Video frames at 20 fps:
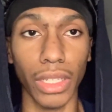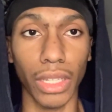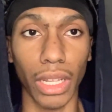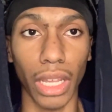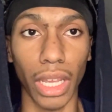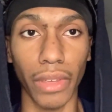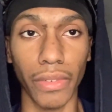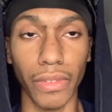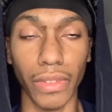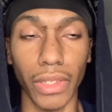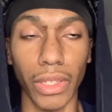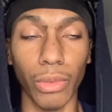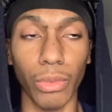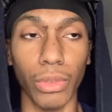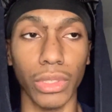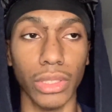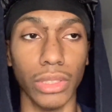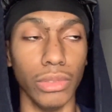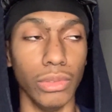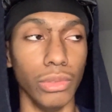life, if they want
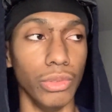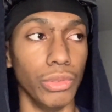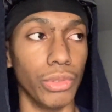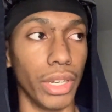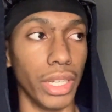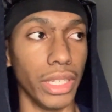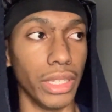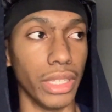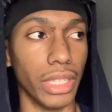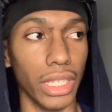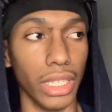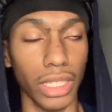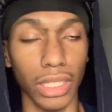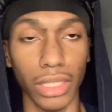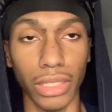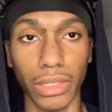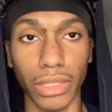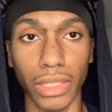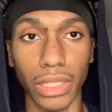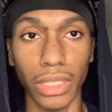to do great
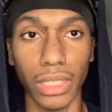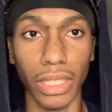things,